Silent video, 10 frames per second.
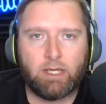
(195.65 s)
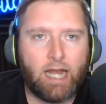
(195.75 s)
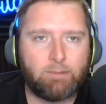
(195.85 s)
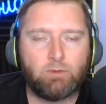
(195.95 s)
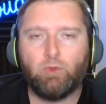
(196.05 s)
an
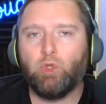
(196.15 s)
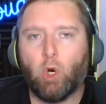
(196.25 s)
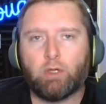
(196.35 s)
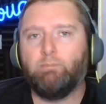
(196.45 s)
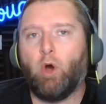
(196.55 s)
absolute
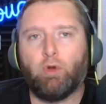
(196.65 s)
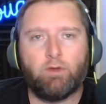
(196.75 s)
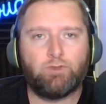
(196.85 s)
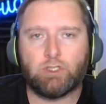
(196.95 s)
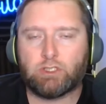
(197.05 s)

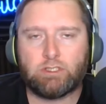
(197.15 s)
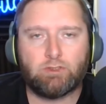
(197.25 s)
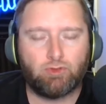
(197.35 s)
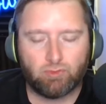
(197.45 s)
locomotive, just